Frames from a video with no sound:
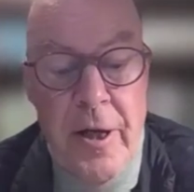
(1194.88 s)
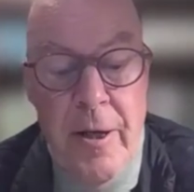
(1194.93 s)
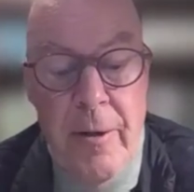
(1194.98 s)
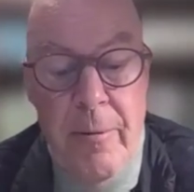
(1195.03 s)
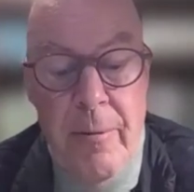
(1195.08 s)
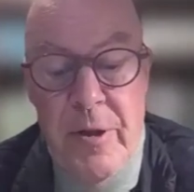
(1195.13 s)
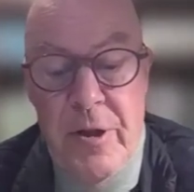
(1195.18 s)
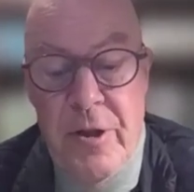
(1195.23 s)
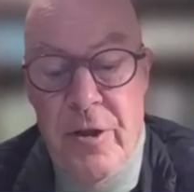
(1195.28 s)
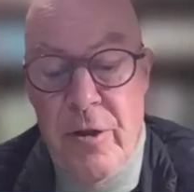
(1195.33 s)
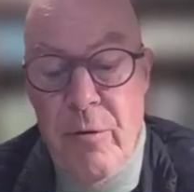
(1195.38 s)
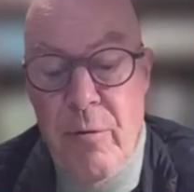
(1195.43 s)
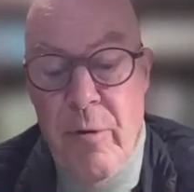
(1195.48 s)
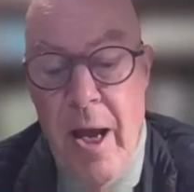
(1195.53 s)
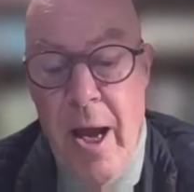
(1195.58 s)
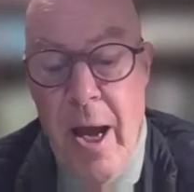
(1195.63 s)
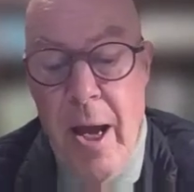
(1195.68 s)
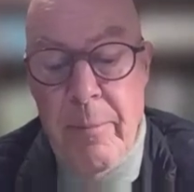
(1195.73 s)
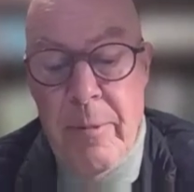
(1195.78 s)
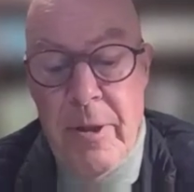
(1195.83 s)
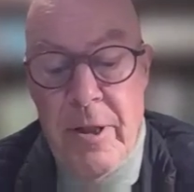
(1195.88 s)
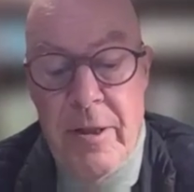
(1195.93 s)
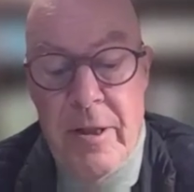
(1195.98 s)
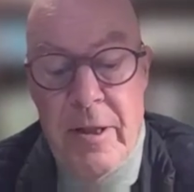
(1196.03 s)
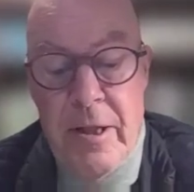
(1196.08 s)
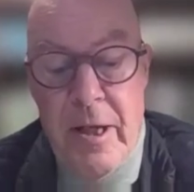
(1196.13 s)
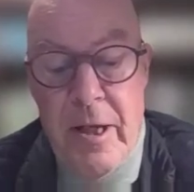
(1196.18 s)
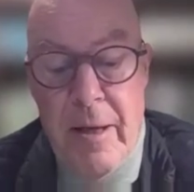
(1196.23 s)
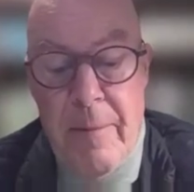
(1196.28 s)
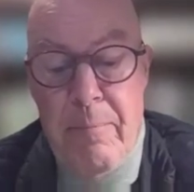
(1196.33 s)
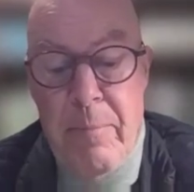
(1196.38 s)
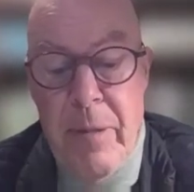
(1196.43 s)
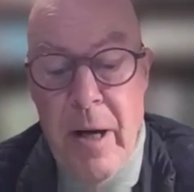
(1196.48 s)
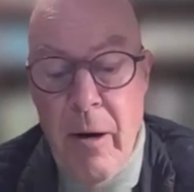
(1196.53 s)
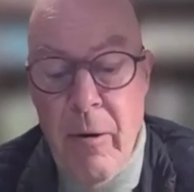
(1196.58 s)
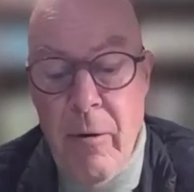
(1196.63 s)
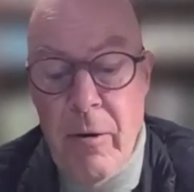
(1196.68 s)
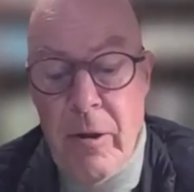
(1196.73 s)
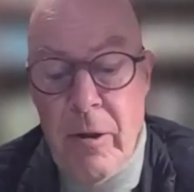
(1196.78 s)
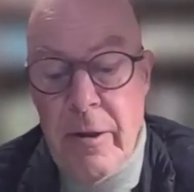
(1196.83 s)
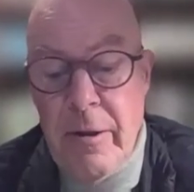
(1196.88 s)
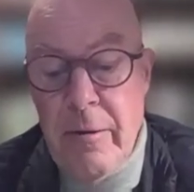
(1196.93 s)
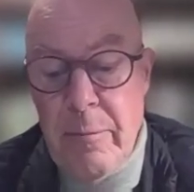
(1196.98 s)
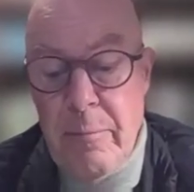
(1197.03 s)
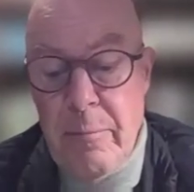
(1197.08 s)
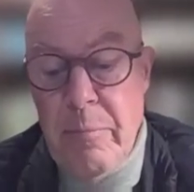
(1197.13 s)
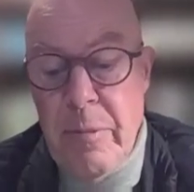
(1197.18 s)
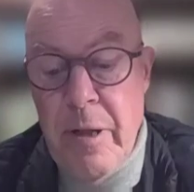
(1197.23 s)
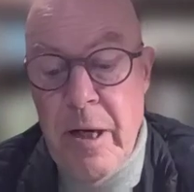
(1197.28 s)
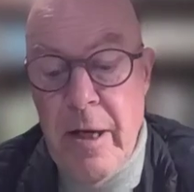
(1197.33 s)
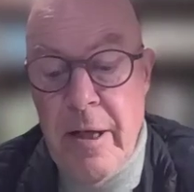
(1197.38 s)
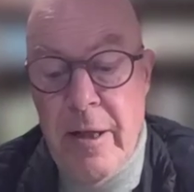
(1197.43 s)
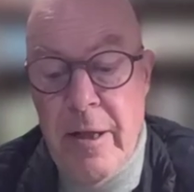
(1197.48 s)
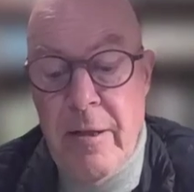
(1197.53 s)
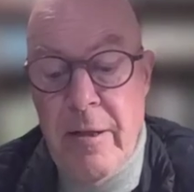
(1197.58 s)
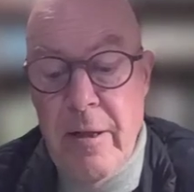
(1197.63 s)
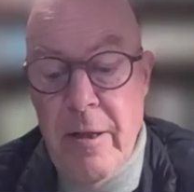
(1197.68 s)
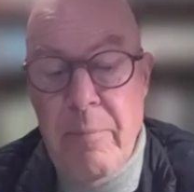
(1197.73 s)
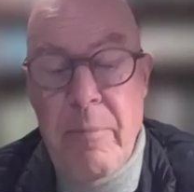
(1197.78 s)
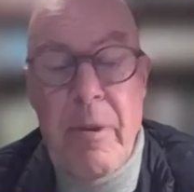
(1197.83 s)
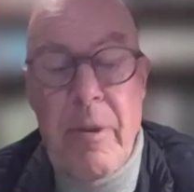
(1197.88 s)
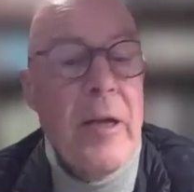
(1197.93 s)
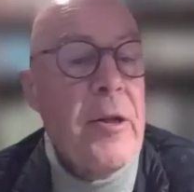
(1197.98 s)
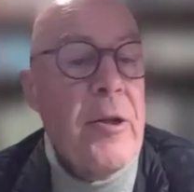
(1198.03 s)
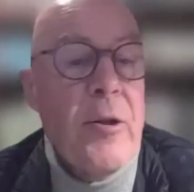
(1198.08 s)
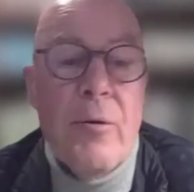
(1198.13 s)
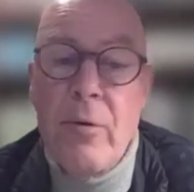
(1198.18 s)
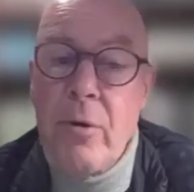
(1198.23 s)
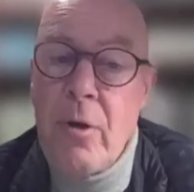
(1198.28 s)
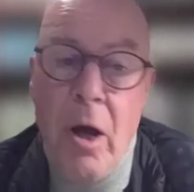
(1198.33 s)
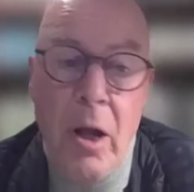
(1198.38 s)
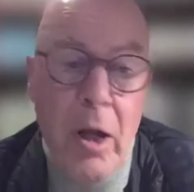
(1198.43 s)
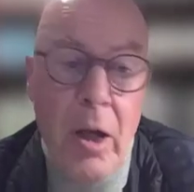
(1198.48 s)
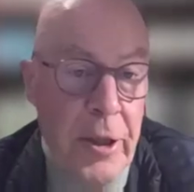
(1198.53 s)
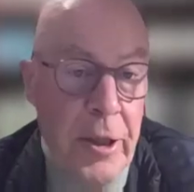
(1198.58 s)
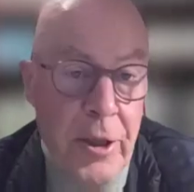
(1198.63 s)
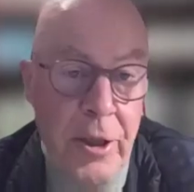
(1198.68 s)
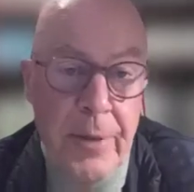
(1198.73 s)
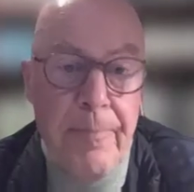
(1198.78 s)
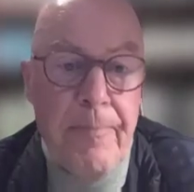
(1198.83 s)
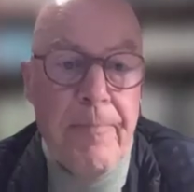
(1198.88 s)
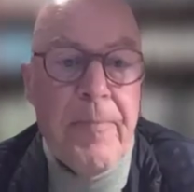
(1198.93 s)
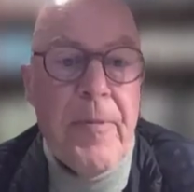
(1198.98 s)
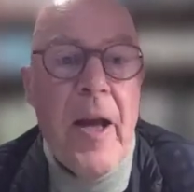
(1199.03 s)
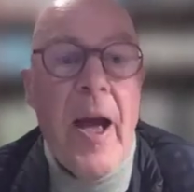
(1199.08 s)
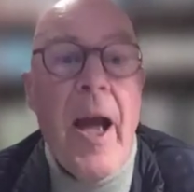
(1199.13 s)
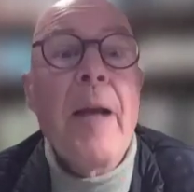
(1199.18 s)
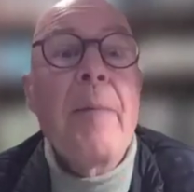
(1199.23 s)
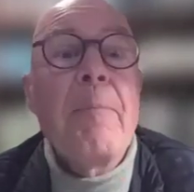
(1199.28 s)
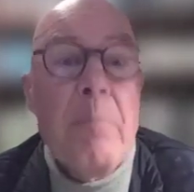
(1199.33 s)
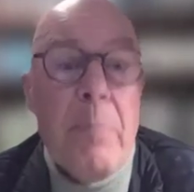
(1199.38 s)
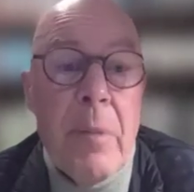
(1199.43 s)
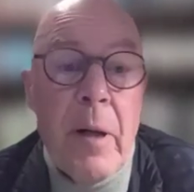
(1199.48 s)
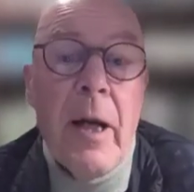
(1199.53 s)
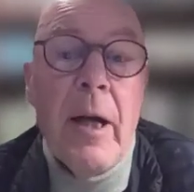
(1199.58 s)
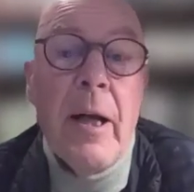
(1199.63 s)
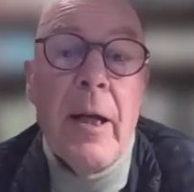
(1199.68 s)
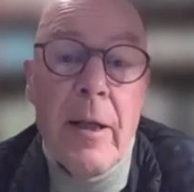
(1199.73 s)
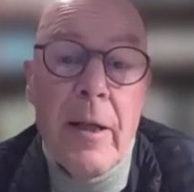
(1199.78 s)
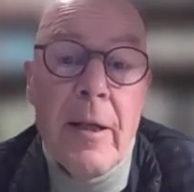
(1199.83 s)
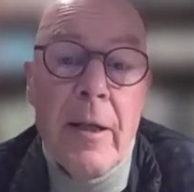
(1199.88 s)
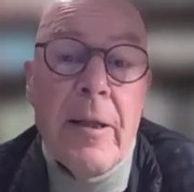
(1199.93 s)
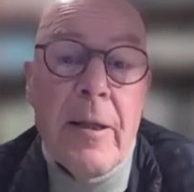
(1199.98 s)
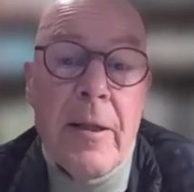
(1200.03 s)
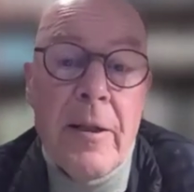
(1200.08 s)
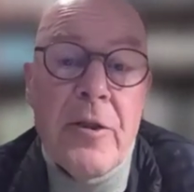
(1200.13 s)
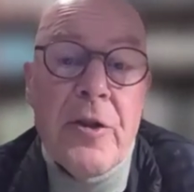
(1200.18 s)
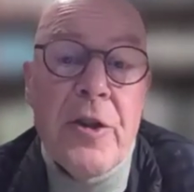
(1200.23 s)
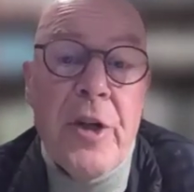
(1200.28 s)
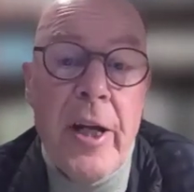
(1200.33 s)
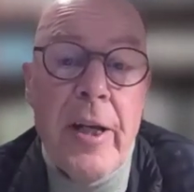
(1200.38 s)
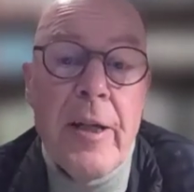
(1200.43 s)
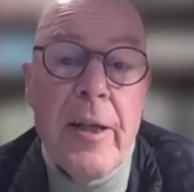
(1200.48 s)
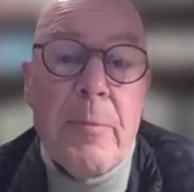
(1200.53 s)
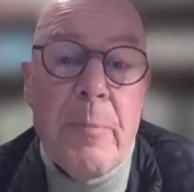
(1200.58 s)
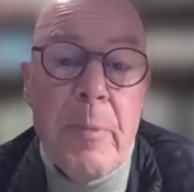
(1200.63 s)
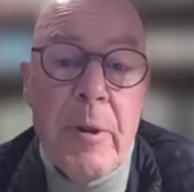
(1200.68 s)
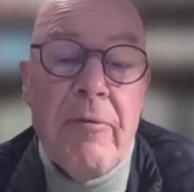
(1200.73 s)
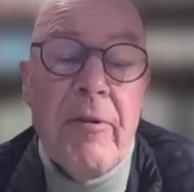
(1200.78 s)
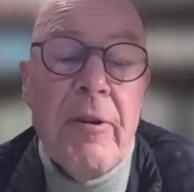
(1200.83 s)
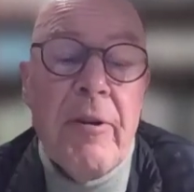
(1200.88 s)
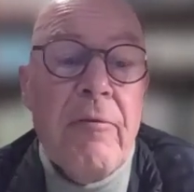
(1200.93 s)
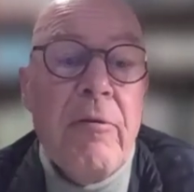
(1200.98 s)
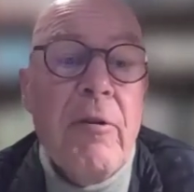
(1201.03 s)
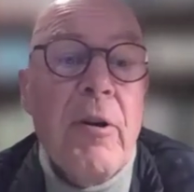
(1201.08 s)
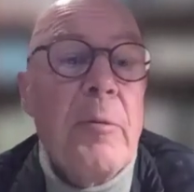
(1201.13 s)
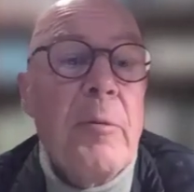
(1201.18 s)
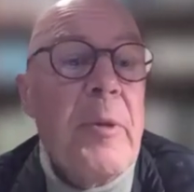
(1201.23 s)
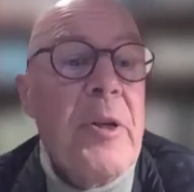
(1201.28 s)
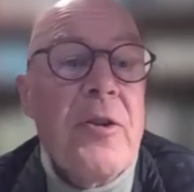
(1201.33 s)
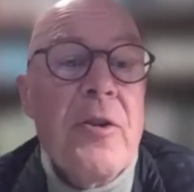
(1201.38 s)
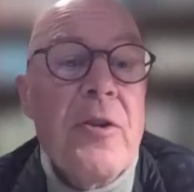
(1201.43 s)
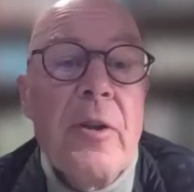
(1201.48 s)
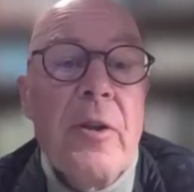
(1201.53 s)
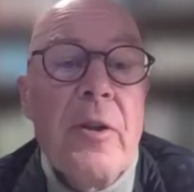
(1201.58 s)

with new habits empowered by new knowledge and by exchange between farmers.